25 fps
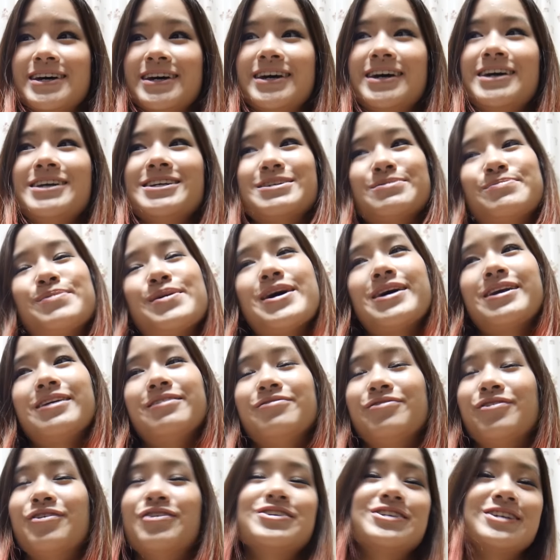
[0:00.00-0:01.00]
In Japan,
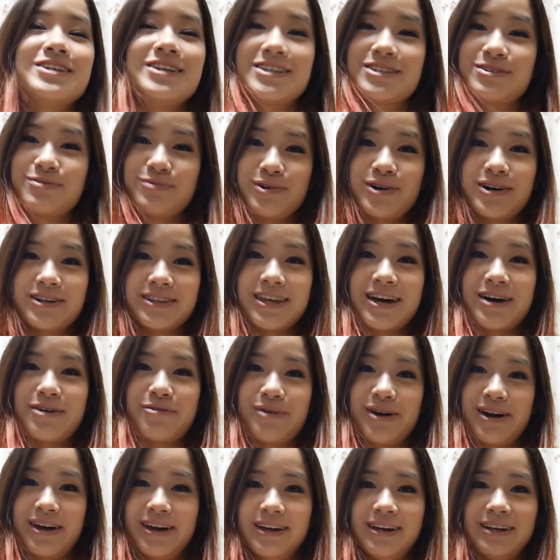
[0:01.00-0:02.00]
unfortunately, it doesn't work that
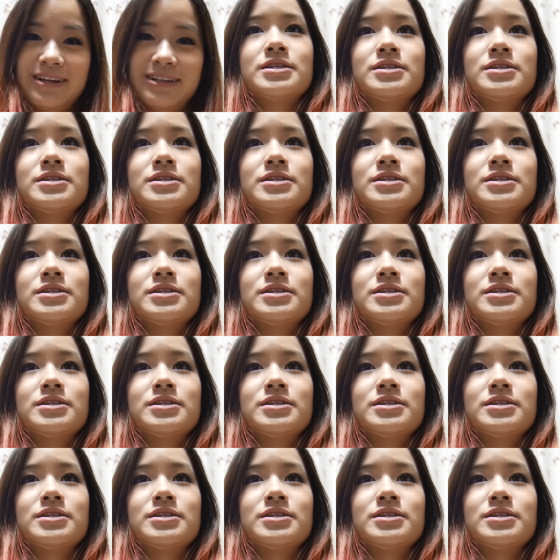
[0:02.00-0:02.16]
way.